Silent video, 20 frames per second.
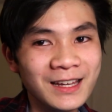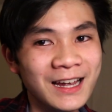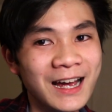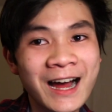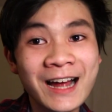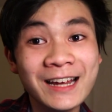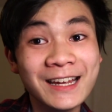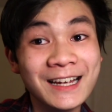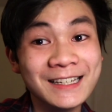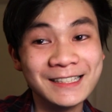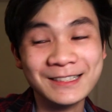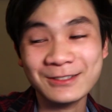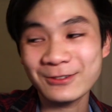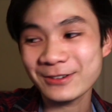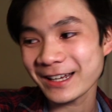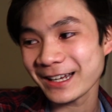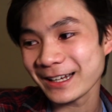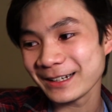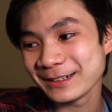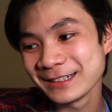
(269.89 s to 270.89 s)
I guess it's
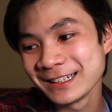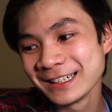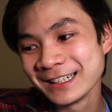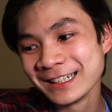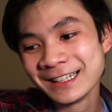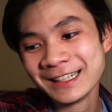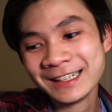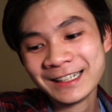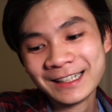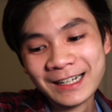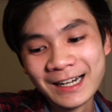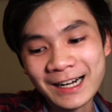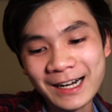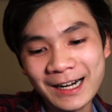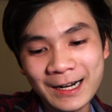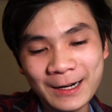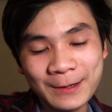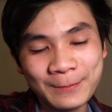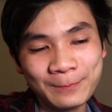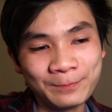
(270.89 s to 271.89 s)
okay.
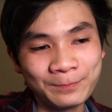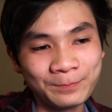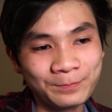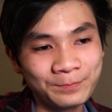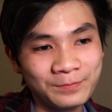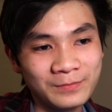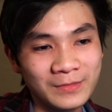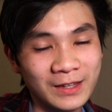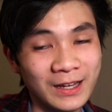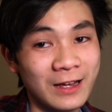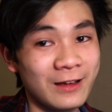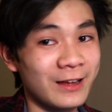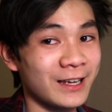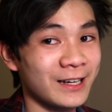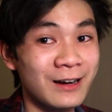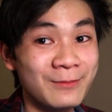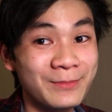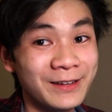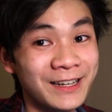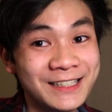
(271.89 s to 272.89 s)
It
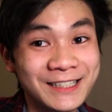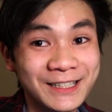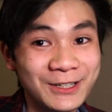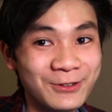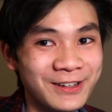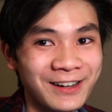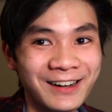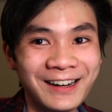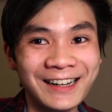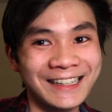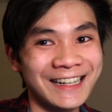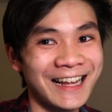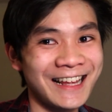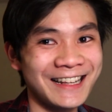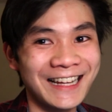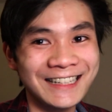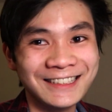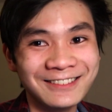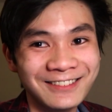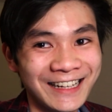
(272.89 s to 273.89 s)
got me into UConn, and
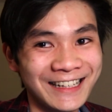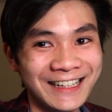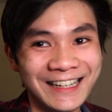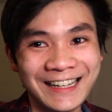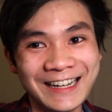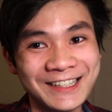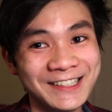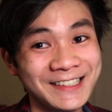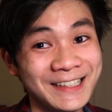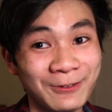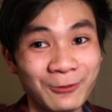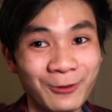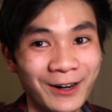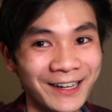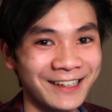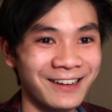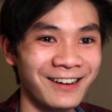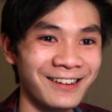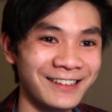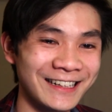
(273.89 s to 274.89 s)
that's all I need. I just need
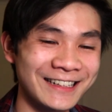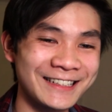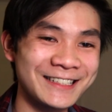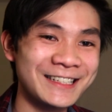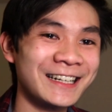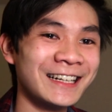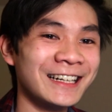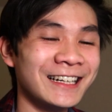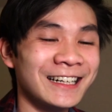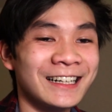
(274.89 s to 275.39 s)
one college.